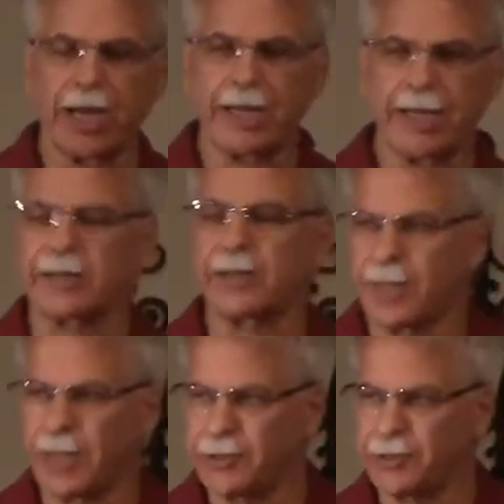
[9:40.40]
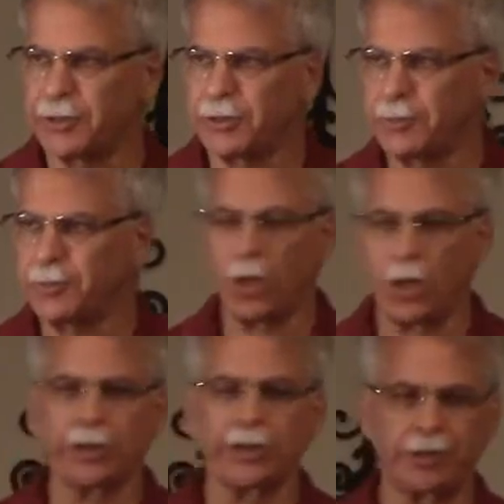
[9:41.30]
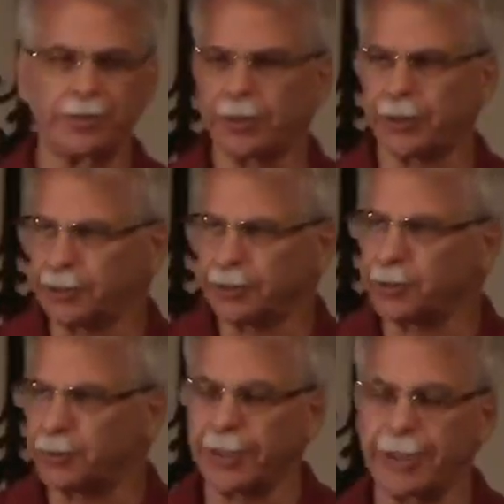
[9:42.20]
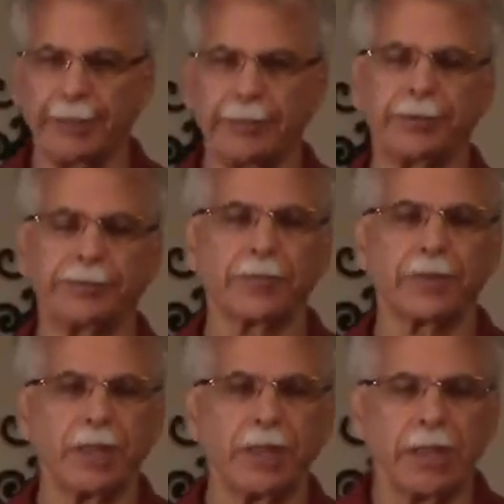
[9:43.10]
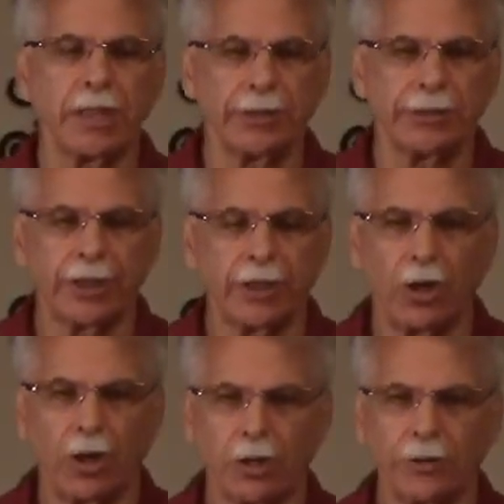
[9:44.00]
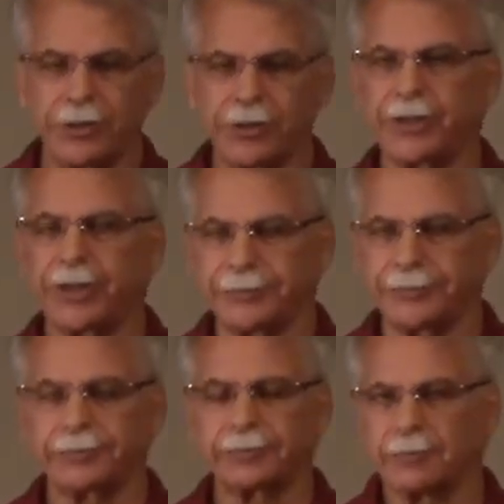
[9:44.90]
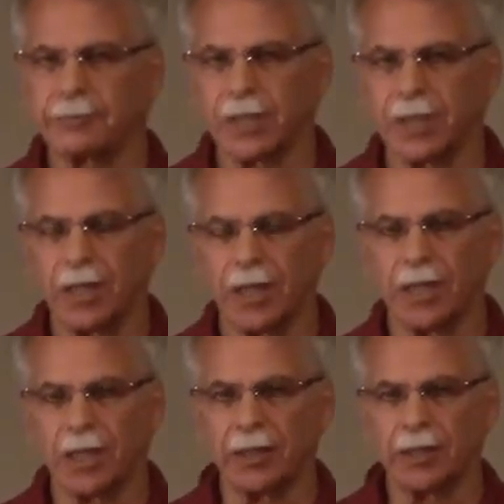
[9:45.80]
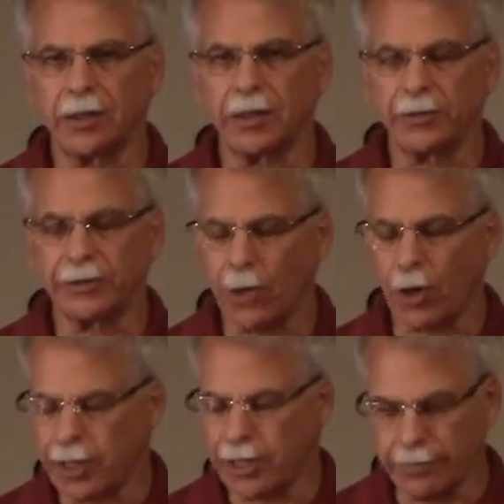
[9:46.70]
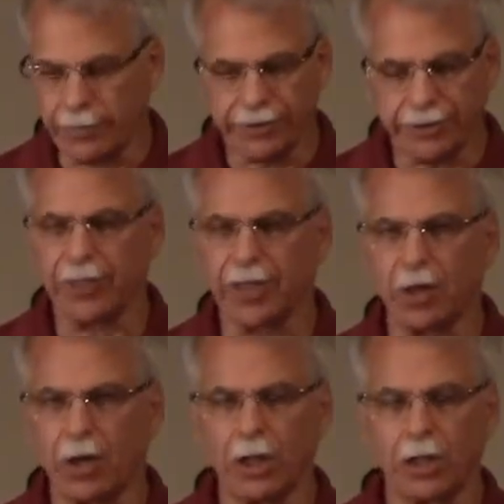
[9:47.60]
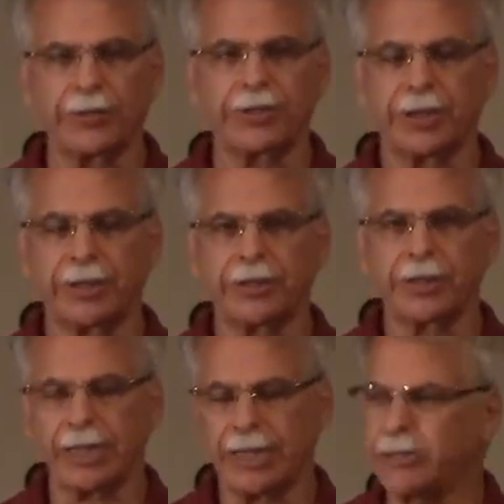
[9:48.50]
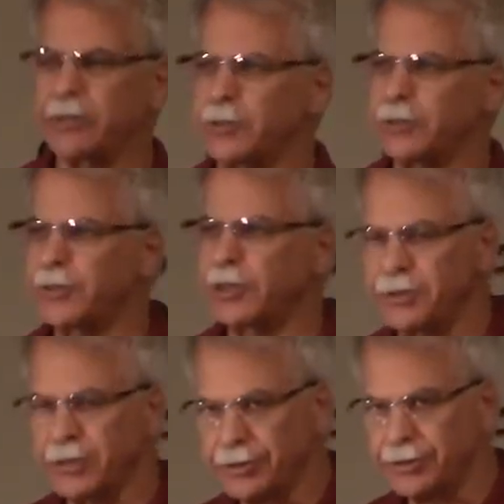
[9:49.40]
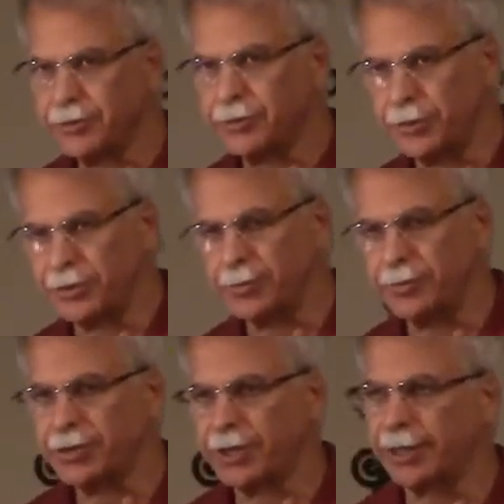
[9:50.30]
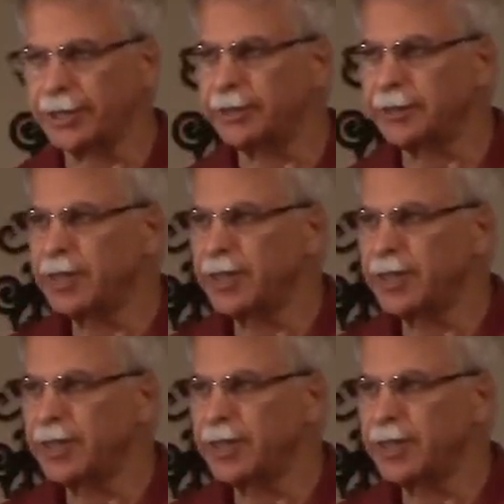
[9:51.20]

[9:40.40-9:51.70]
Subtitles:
I had an Apostle Paul experience, is what happened. Is that all of a sudden, it was in the midst of that, all of a sudden, I knew that Jesus was the Messiah.